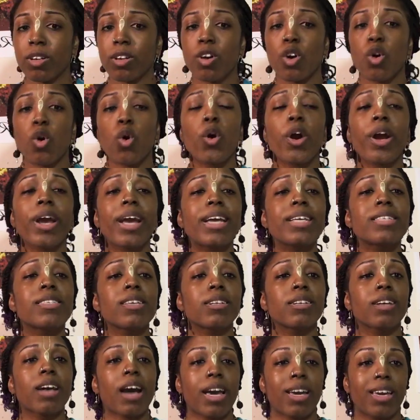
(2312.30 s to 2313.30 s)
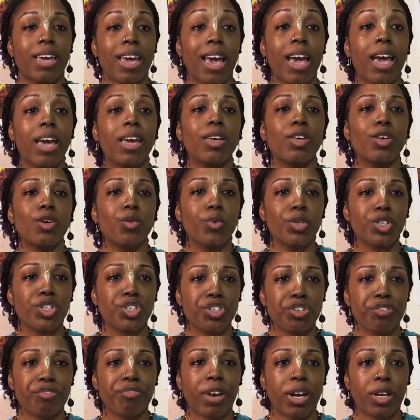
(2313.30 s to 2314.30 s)
Or is it Kaikeyi you wish
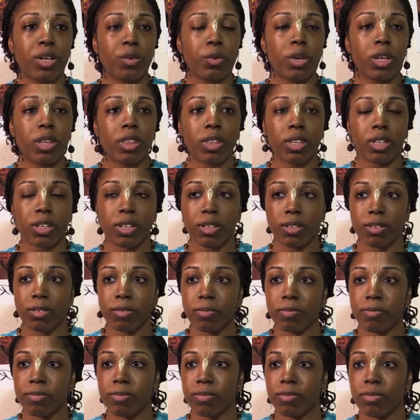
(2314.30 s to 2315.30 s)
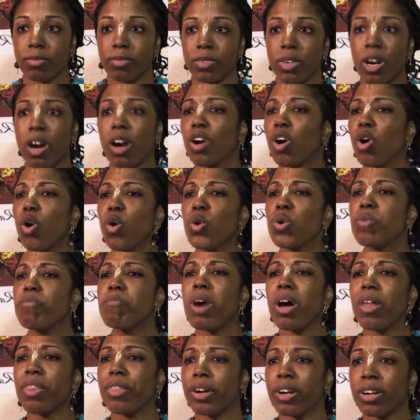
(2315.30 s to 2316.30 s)
to fight with? Our own
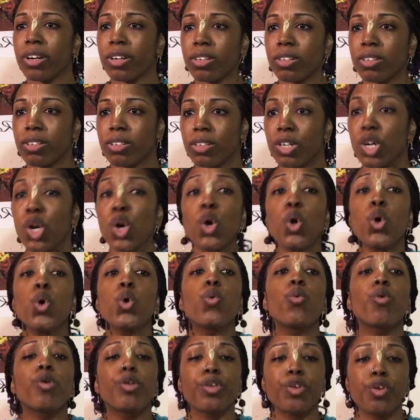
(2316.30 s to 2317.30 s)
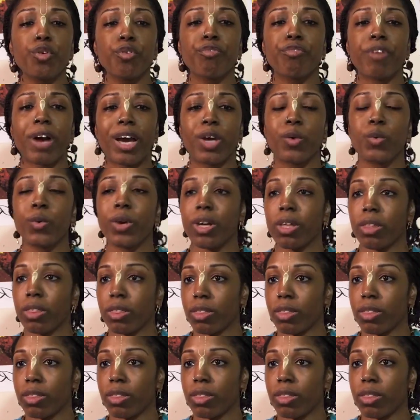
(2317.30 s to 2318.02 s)
mother. Who will you fight with?